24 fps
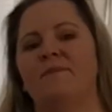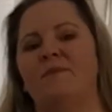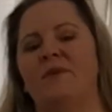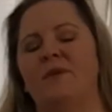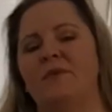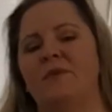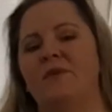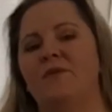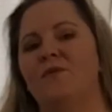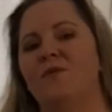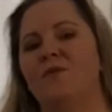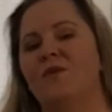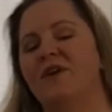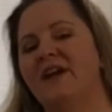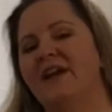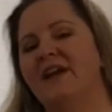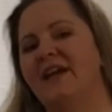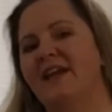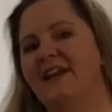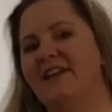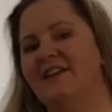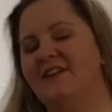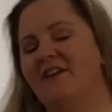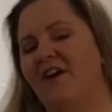But before I
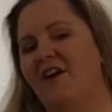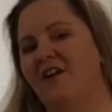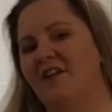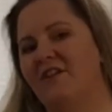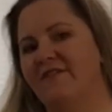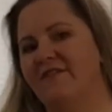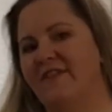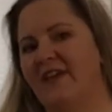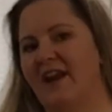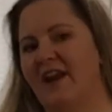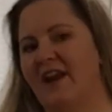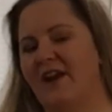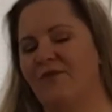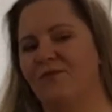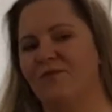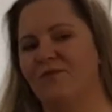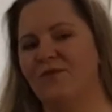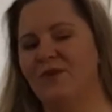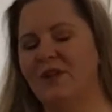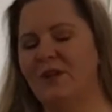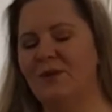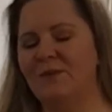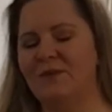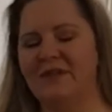get into all of that, I
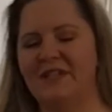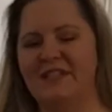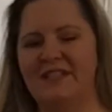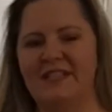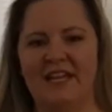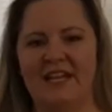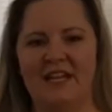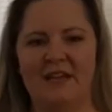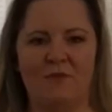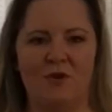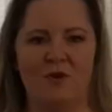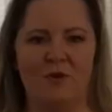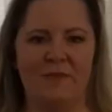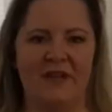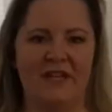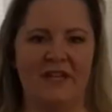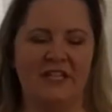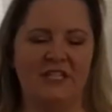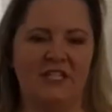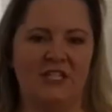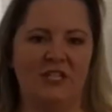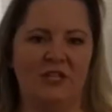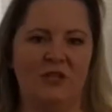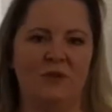really want to take a
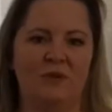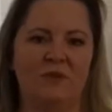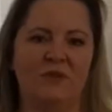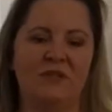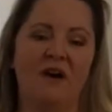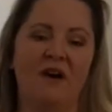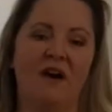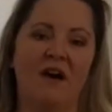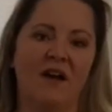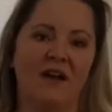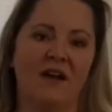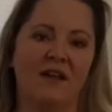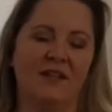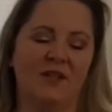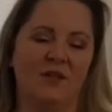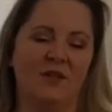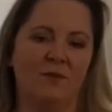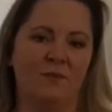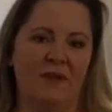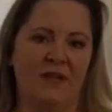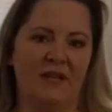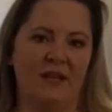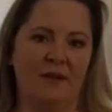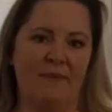moment to talk a
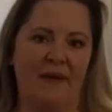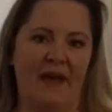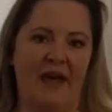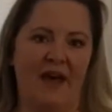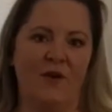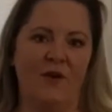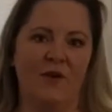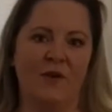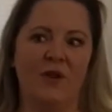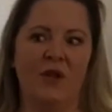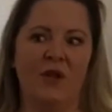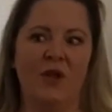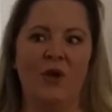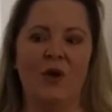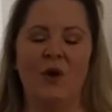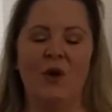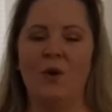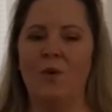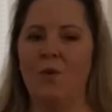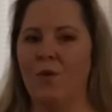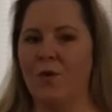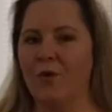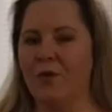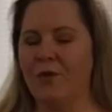little bit about
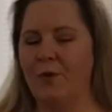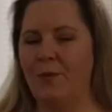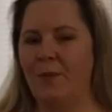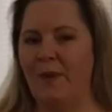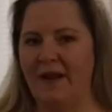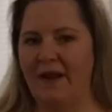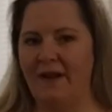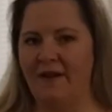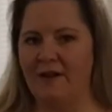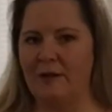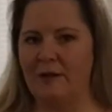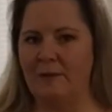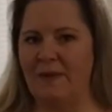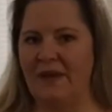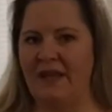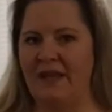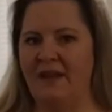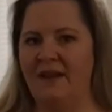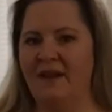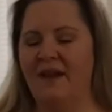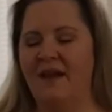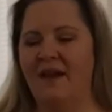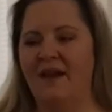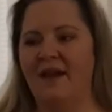
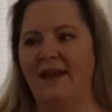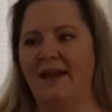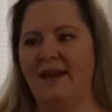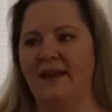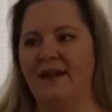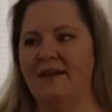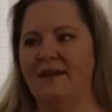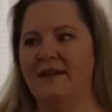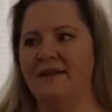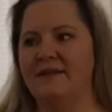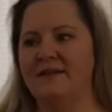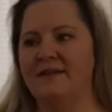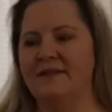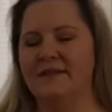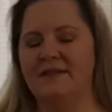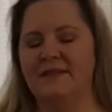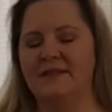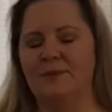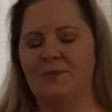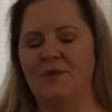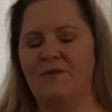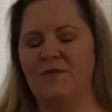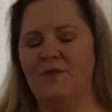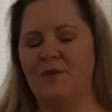orthobionomy, and
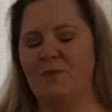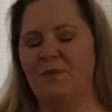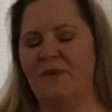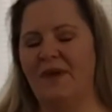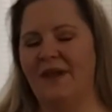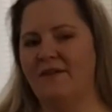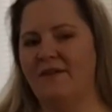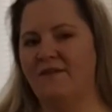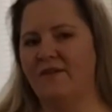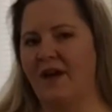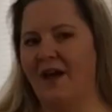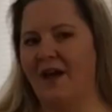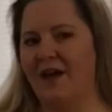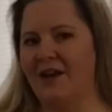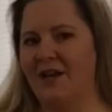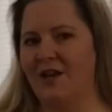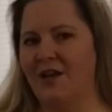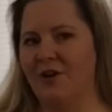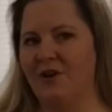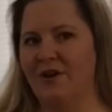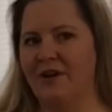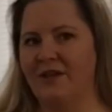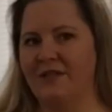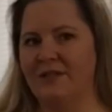some of you may have gotten
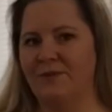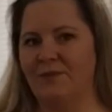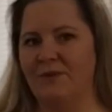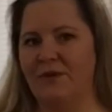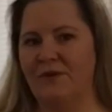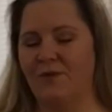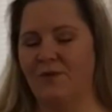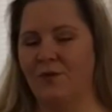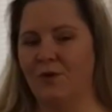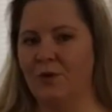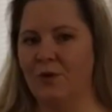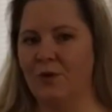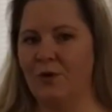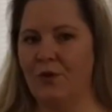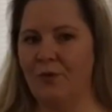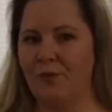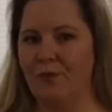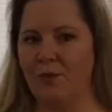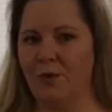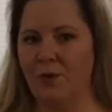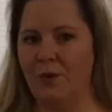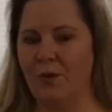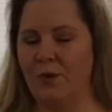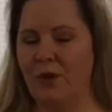here as a
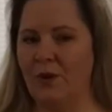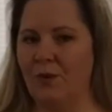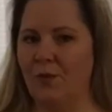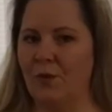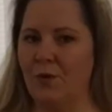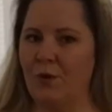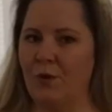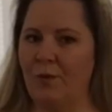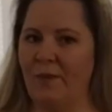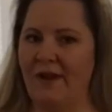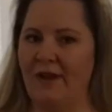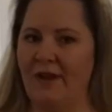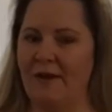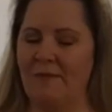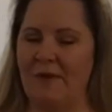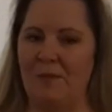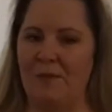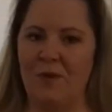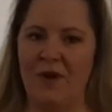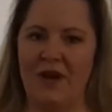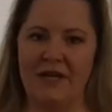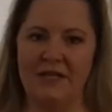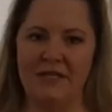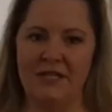referral through an
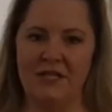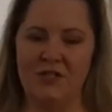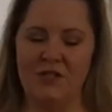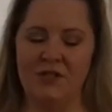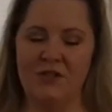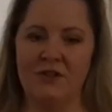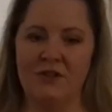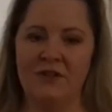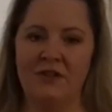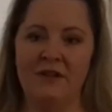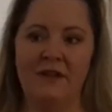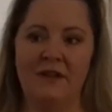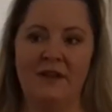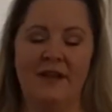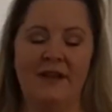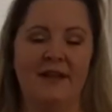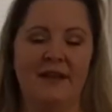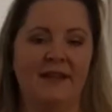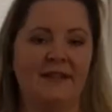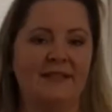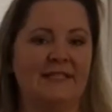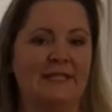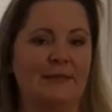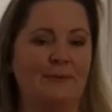orthobionomy practitioner,
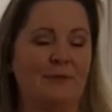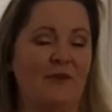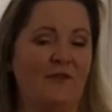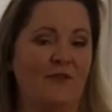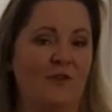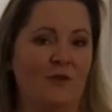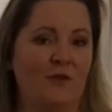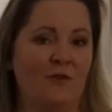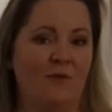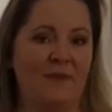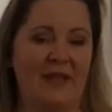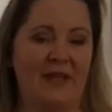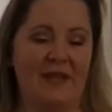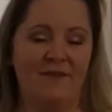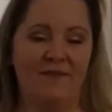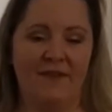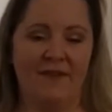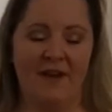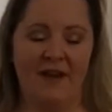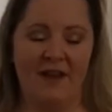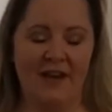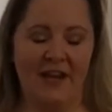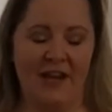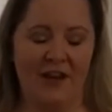and some of you may have
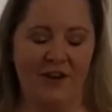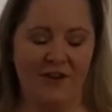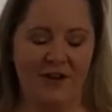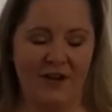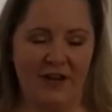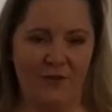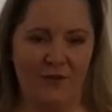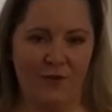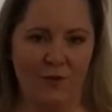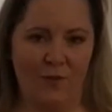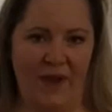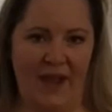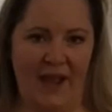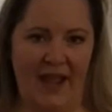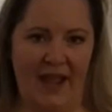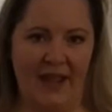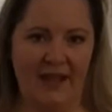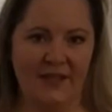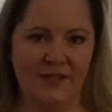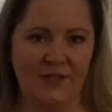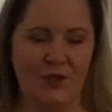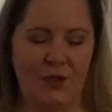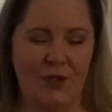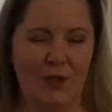gotten here another
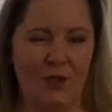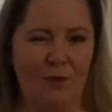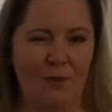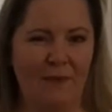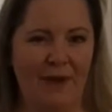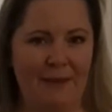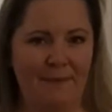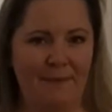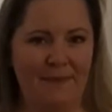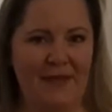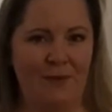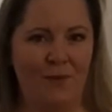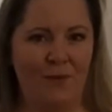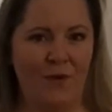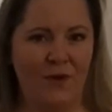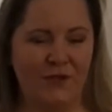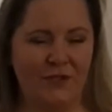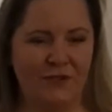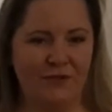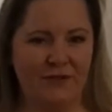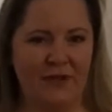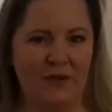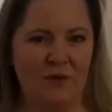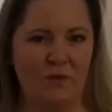way. So you might be
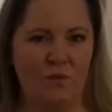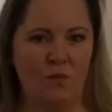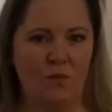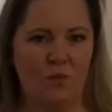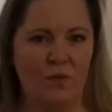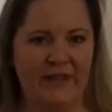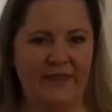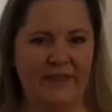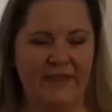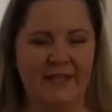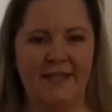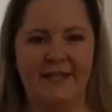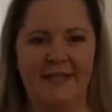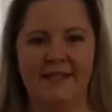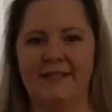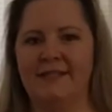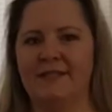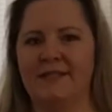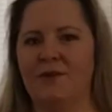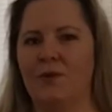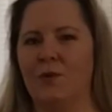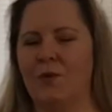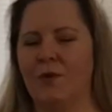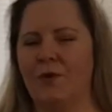wondering what
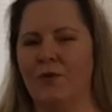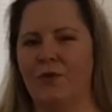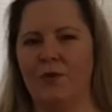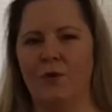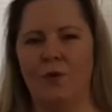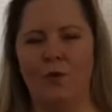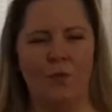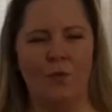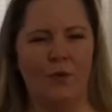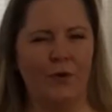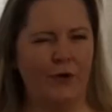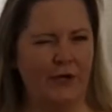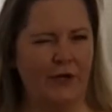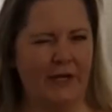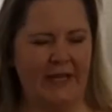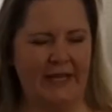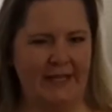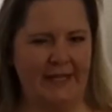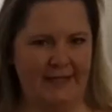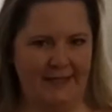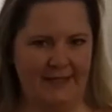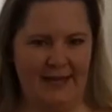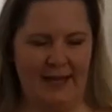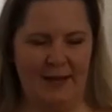this ortho word
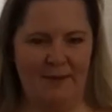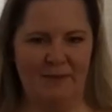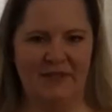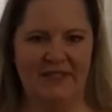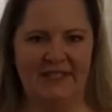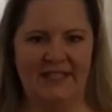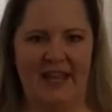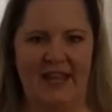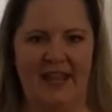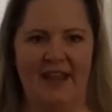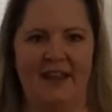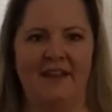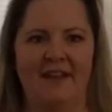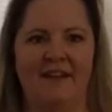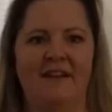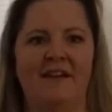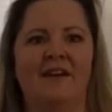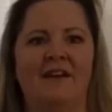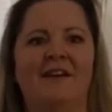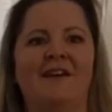is I'm saying.